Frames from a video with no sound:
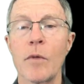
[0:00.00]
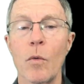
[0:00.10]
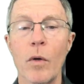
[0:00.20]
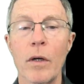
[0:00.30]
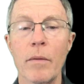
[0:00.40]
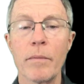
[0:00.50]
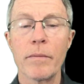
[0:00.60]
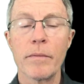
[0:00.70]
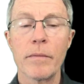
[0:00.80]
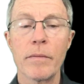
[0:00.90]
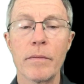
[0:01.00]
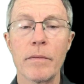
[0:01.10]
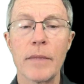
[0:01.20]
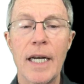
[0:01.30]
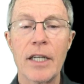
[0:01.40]
worm
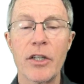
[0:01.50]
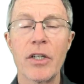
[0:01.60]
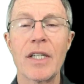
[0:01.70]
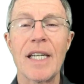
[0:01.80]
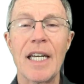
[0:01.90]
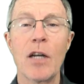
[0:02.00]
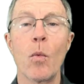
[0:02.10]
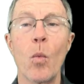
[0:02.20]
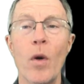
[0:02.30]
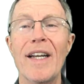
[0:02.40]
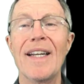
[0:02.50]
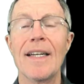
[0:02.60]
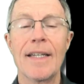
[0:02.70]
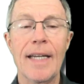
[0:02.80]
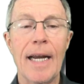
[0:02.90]
ages in one
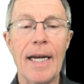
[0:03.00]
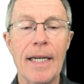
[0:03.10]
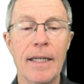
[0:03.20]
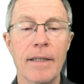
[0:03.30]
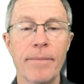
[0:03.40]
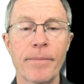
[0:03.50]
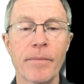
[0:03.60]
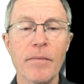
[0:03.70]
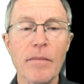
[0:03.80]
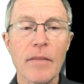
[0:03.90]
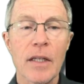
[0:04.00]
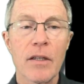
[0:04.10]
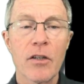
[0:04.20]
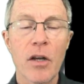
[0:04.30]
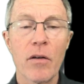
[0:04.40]
day.
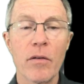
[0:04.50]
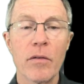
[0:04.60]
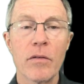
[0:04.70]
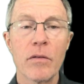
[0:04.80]
So